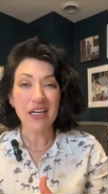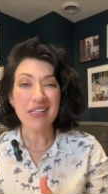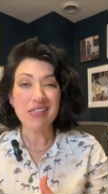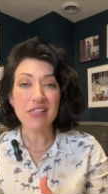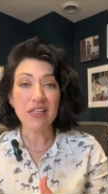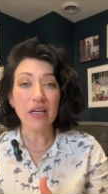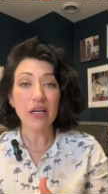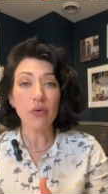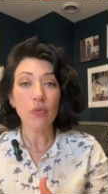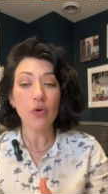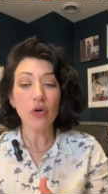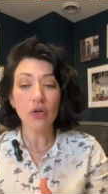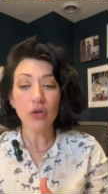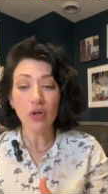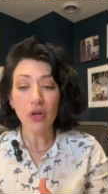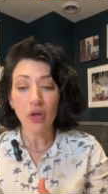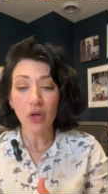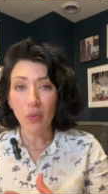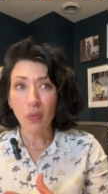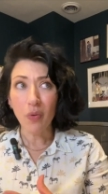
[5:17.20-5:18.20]
it's like, well,
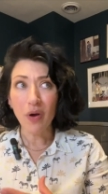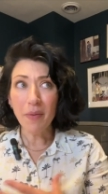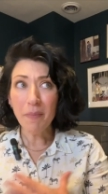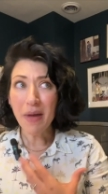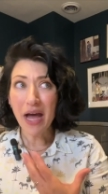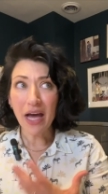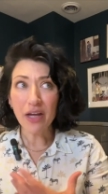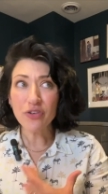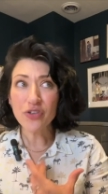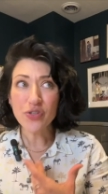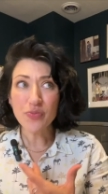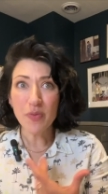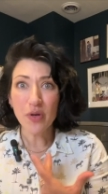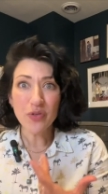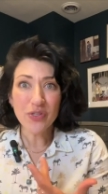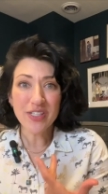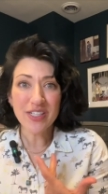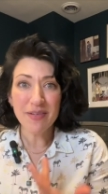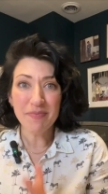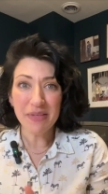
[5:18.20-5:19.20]
what matters
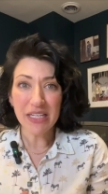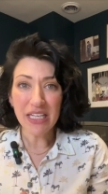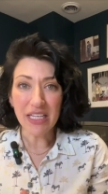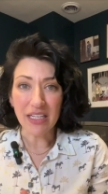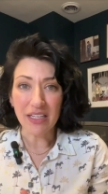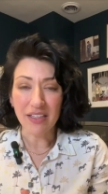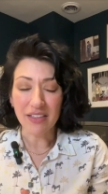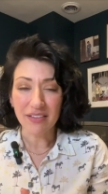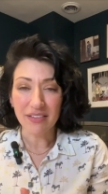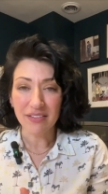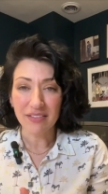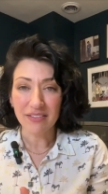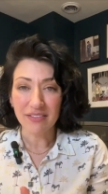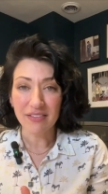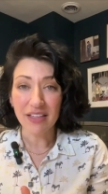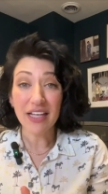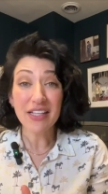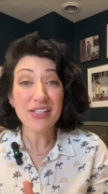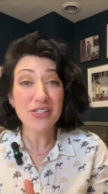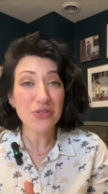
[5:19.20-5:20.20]
most to me?
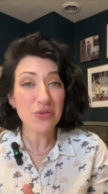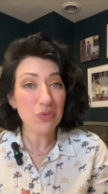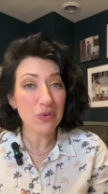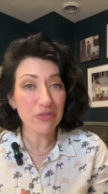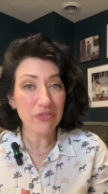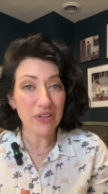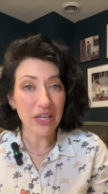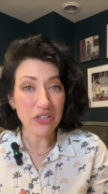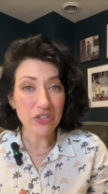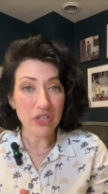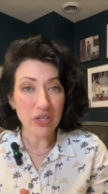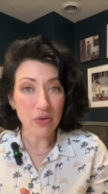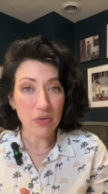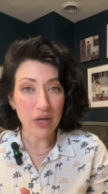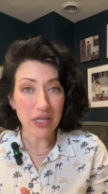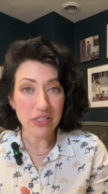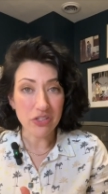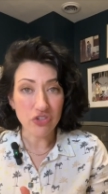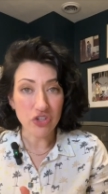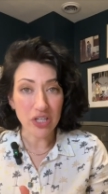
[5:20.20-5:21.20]
That's the reflection
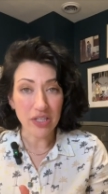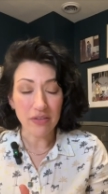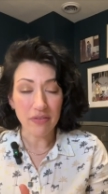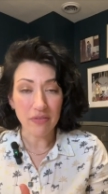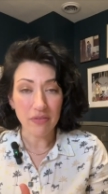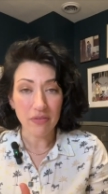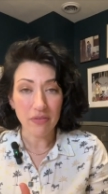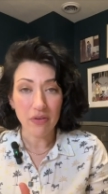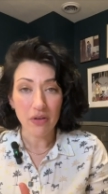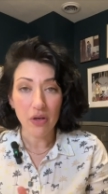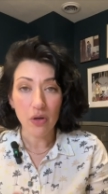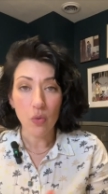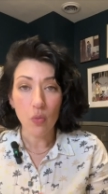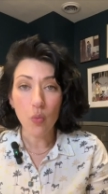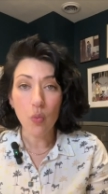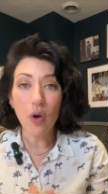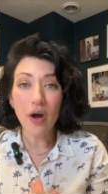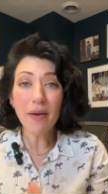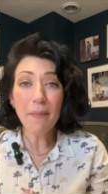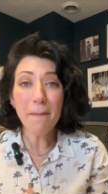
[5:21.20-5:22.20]
question.
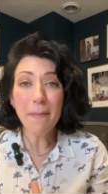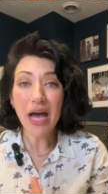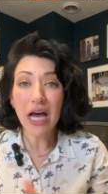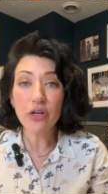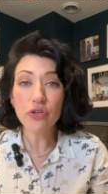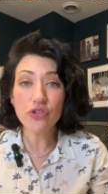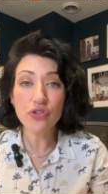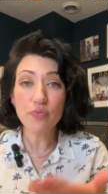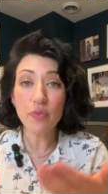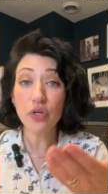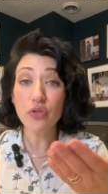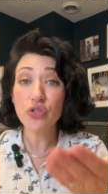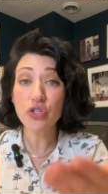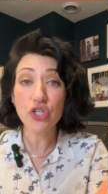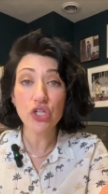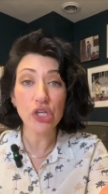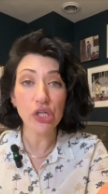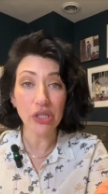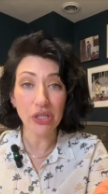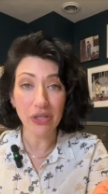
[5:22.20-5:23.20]
What matters
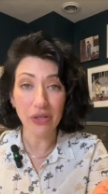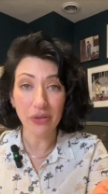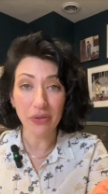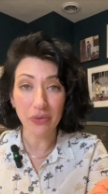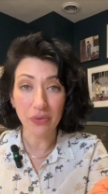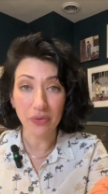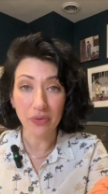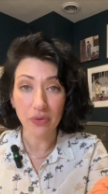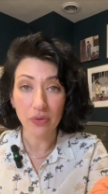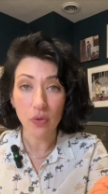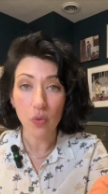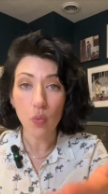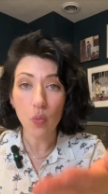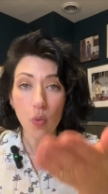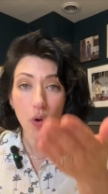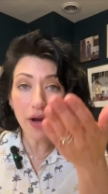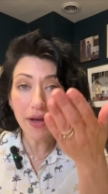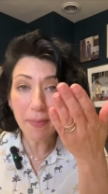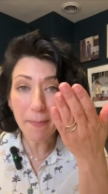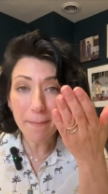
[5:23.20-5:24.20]
most to you?
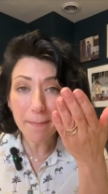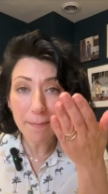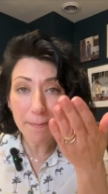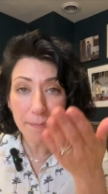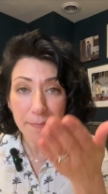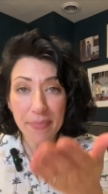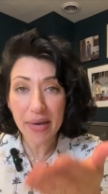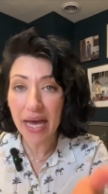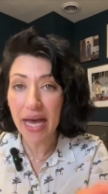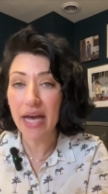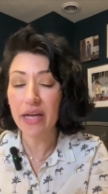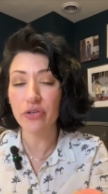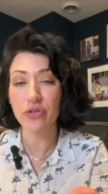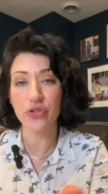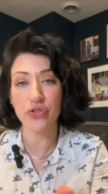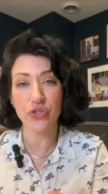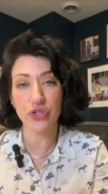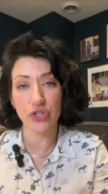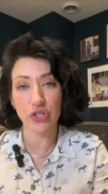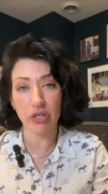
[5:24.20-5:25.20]
What
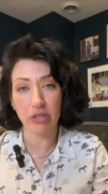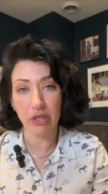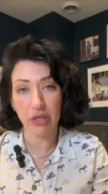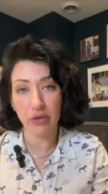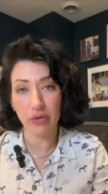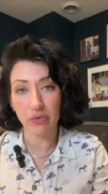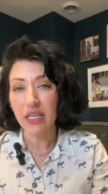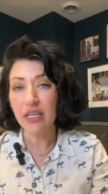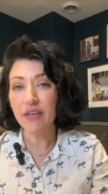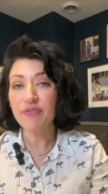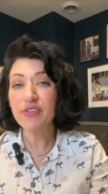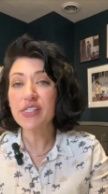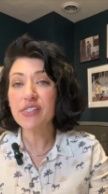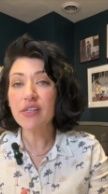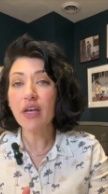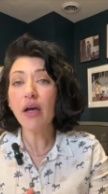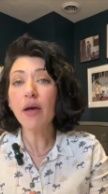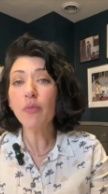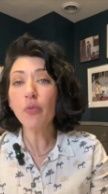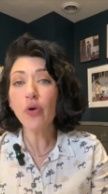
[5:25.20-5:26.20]
matters to you? If
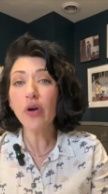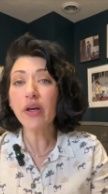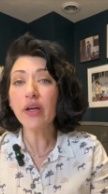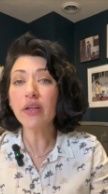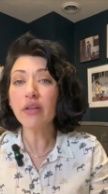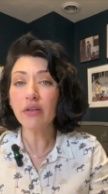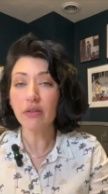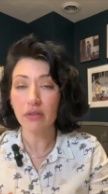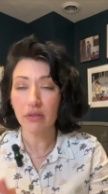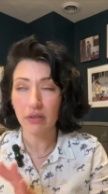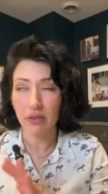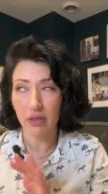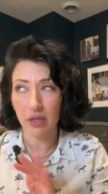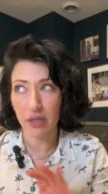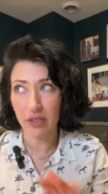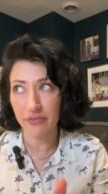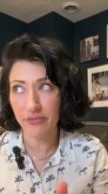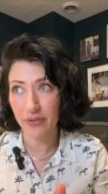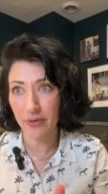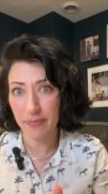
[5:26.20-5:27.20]
someone,
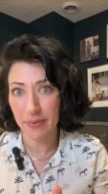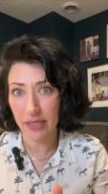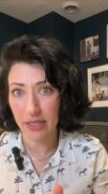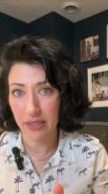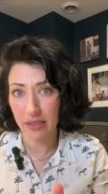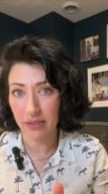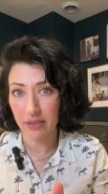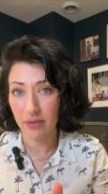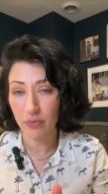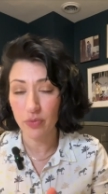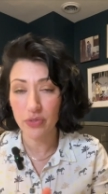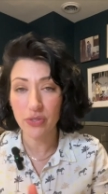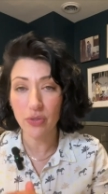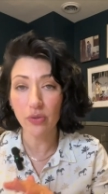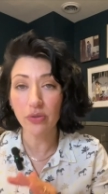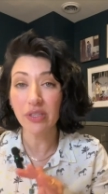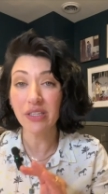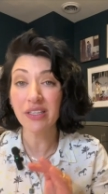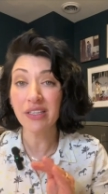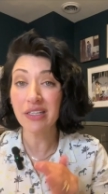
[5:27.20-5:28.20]
God forbid, was
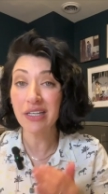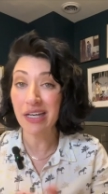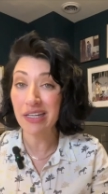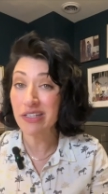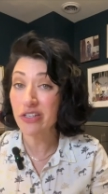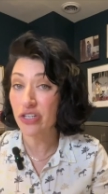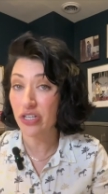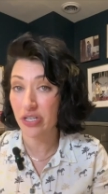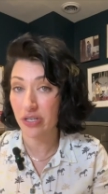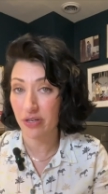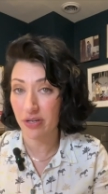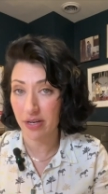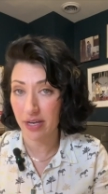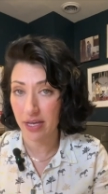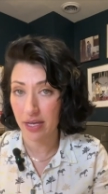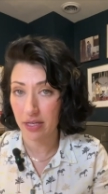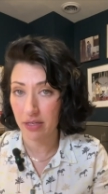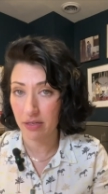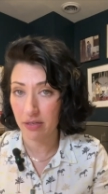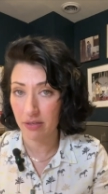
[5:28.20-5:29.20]
holding a gun to your
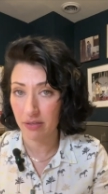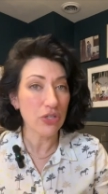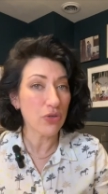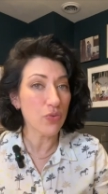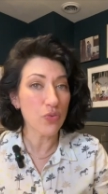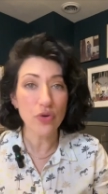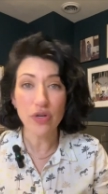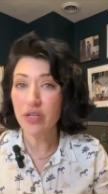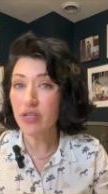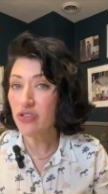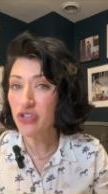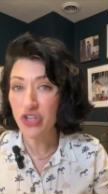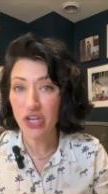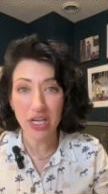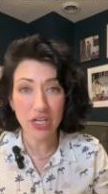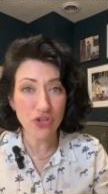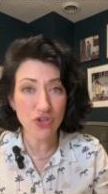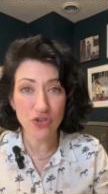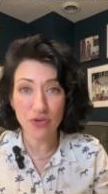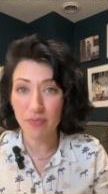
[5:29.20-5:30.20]
head, you wouldn't
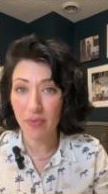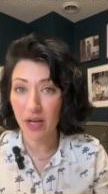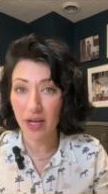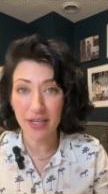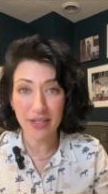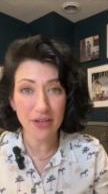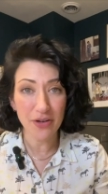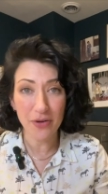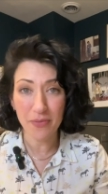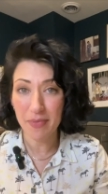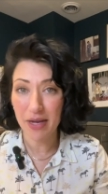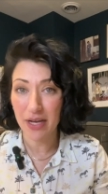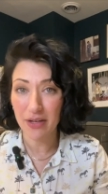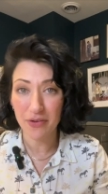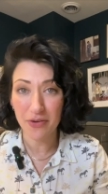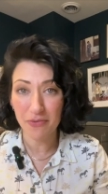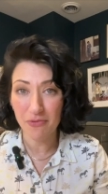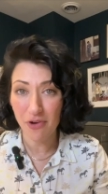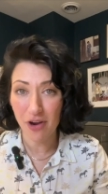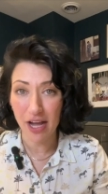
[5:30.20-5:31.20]
change your mind no
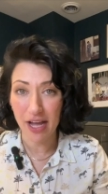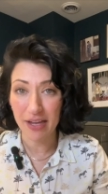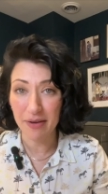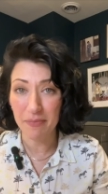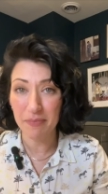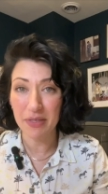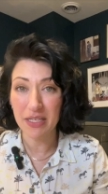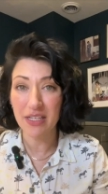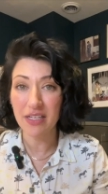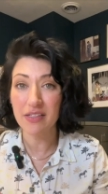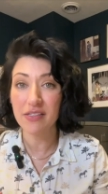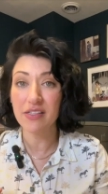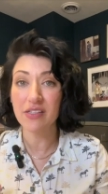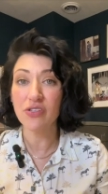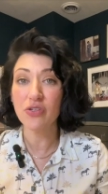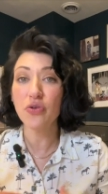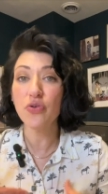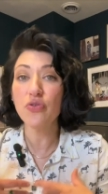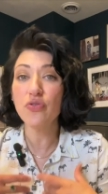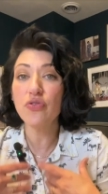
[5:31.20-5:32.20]
matter what, because
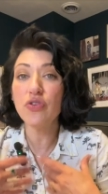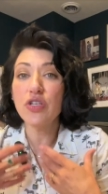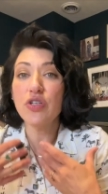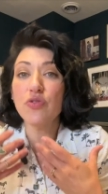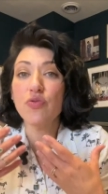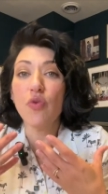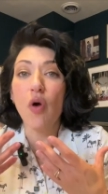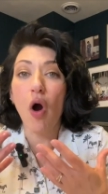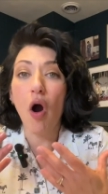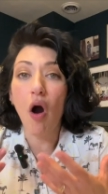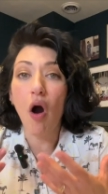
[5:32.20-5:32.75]
it's who you